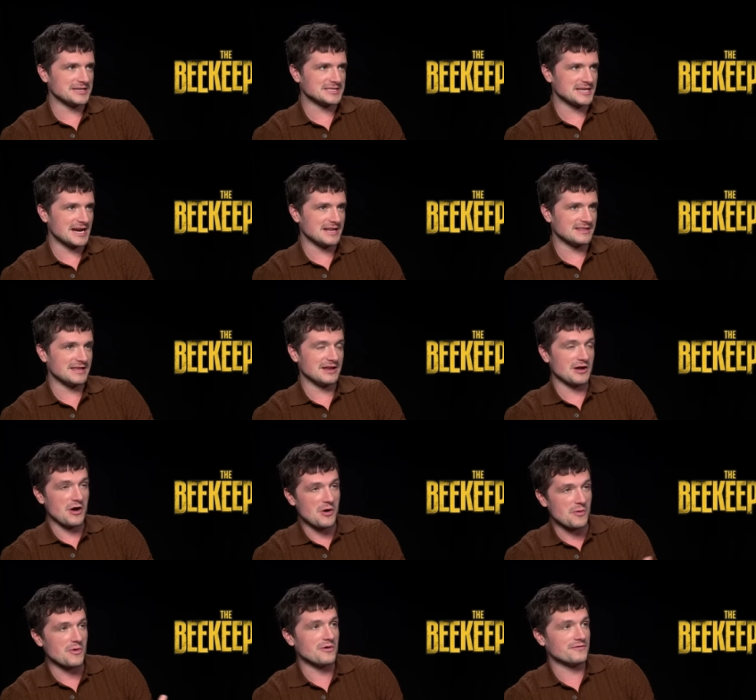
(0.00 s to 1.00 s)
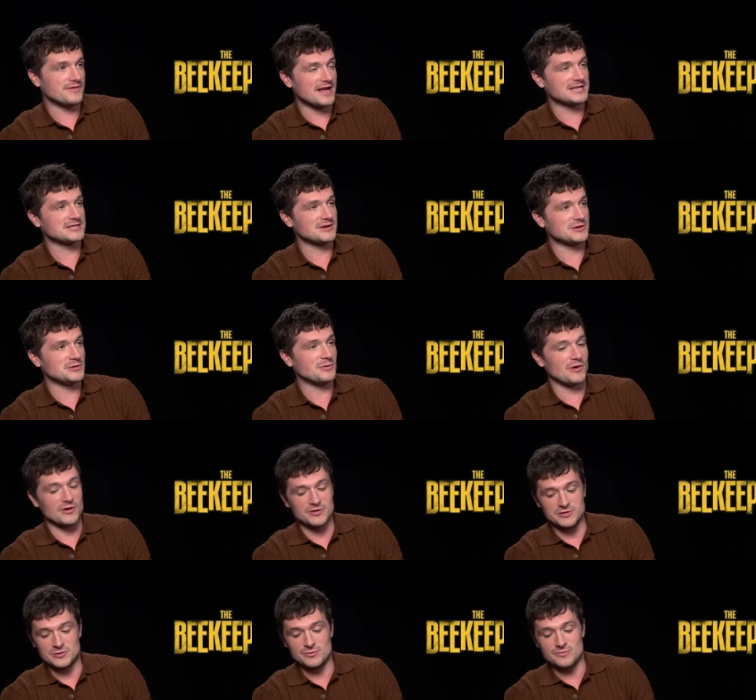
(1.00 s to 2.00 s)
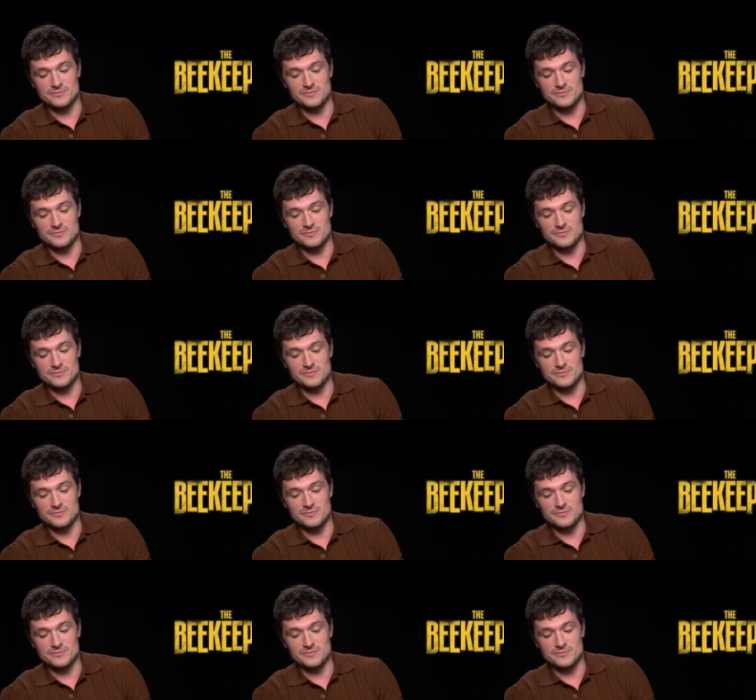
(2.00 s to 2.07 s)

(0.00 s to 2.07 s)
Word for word: decided that, oh, well, if that's how you are, you